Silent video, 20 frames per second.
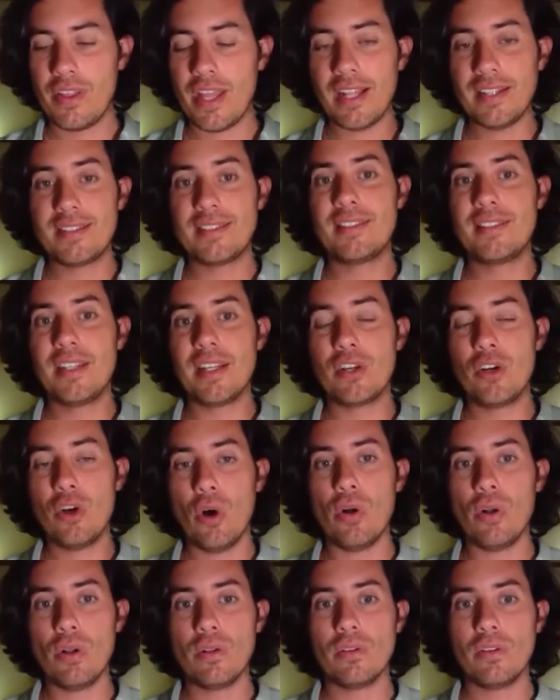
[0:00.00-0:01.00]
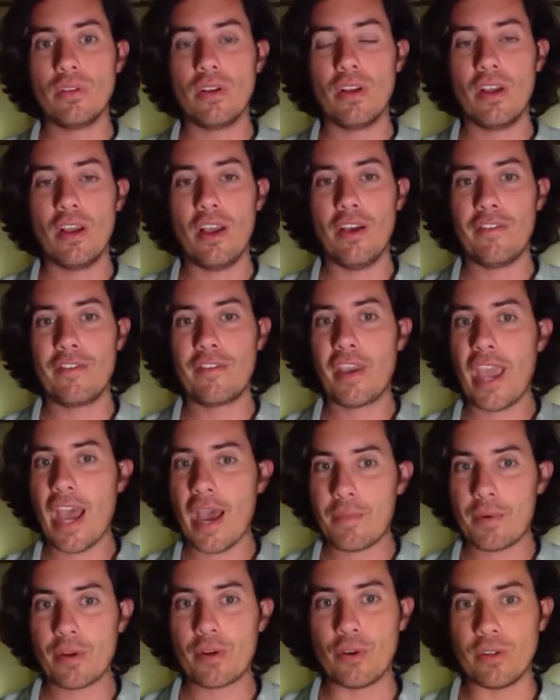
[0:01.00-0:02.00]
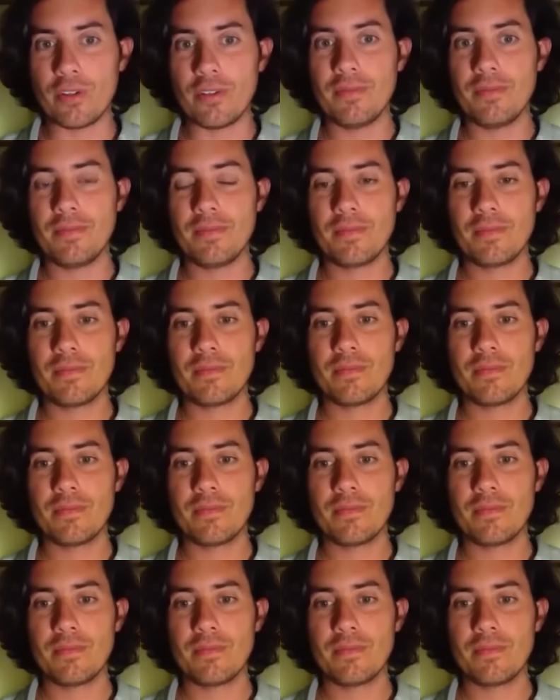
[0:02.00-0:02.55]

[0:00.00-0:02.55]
that's the goal of Capricorn.